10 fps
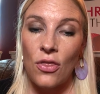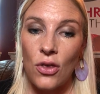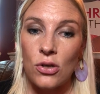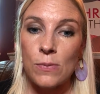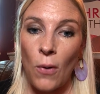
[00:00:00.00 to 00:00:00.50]

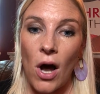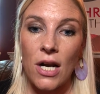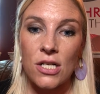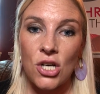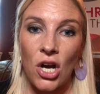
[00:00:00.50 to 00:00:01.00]
those
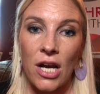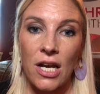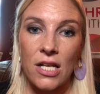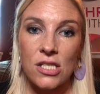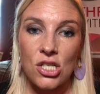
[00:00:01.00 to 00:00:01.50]
product
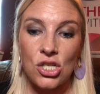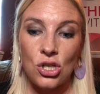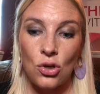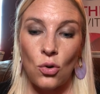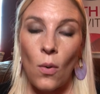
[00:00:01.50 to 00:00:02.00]
credits
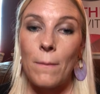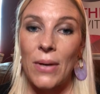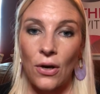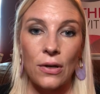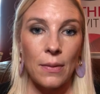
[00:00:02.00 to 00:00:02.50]
to
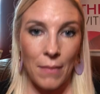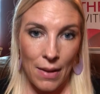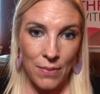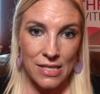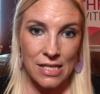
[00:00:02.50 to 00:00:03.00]
build my
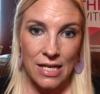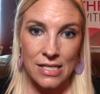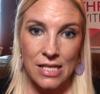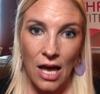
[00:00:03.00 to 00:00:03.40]
business.